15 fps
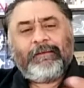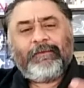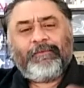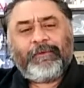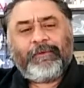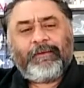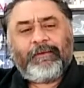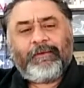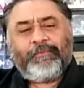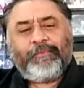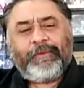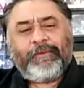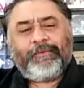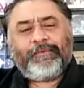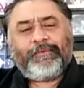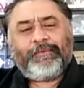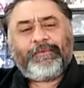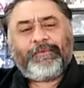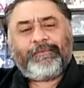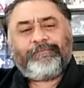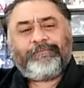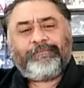when the
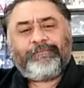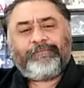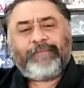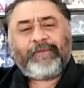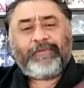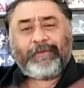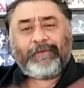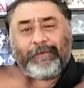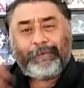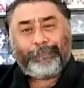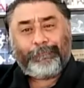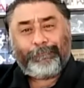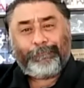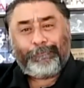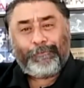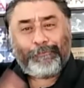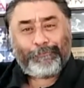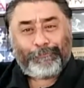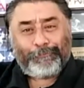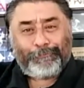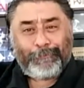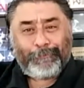Duigo basically
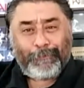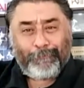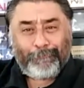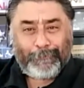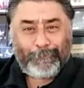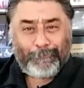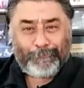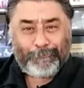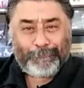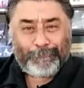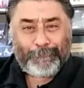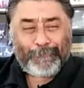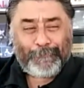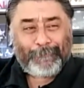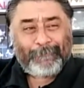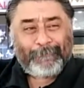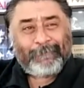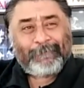told us everything that was going on.